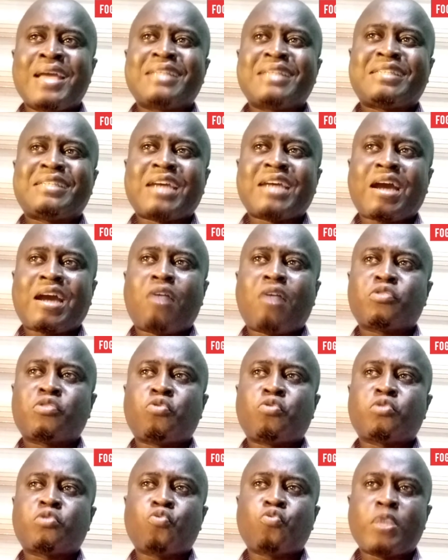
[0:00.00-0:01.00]
Check out
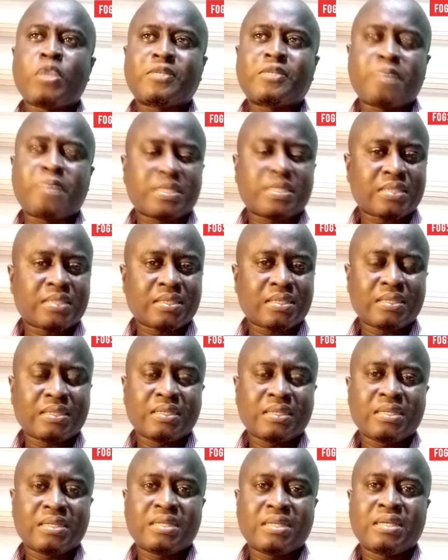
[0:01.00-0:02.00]
what works best.
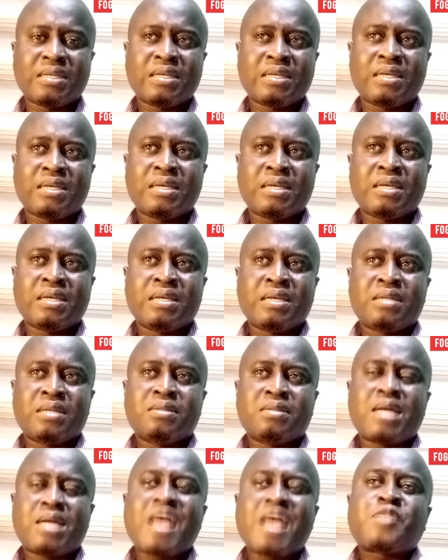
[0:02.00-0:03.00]

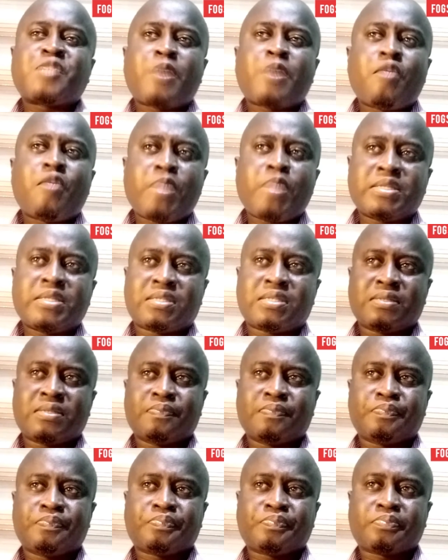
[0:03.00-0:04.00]
Experiment.
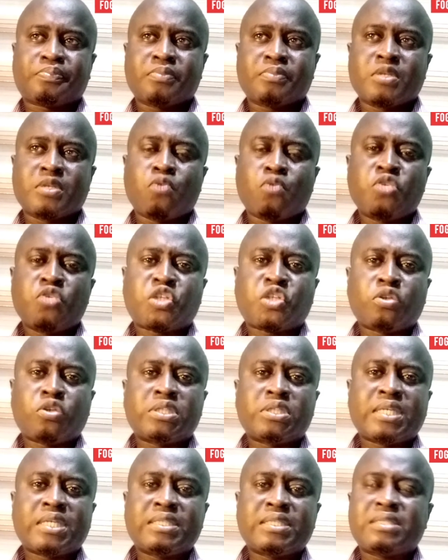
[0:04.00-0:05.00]
Which
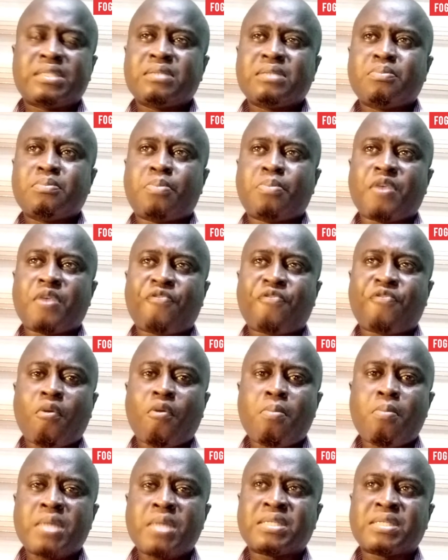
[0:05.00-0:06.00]
content
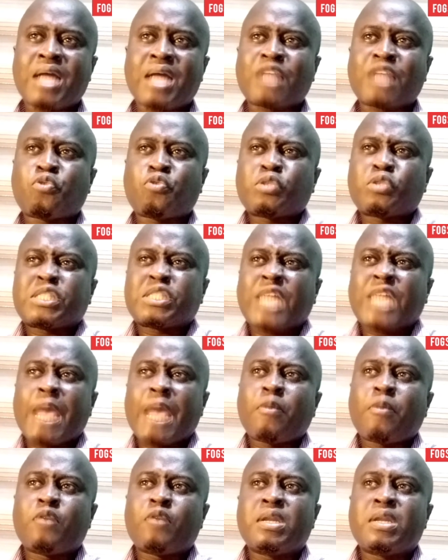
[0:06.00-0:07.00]
perform best? At what
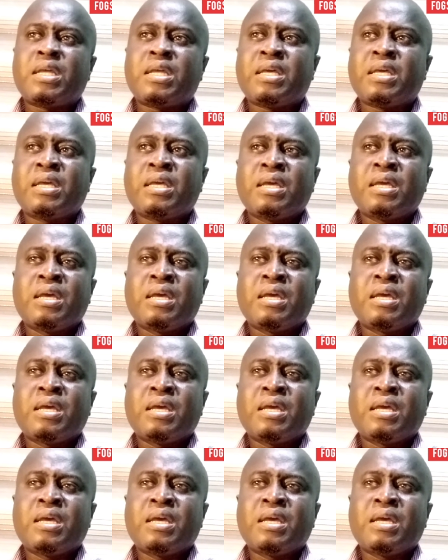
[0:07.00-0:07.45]
time of the day